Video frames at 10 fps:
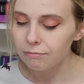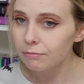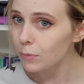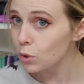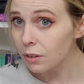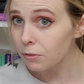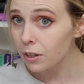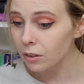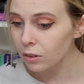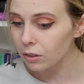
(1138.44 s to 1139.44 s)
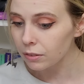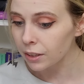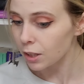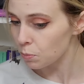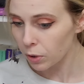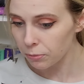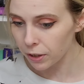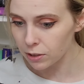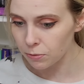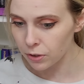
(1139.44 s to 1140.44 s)
So I feel like that's
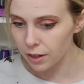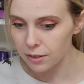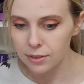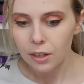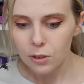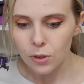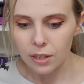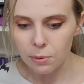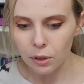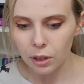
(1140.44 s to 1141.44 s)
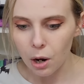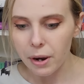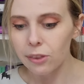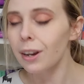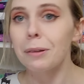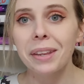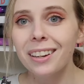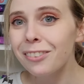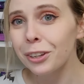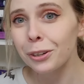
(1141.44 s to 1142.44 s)
perfect for this. So as we're gonna go with, I'm not even gonna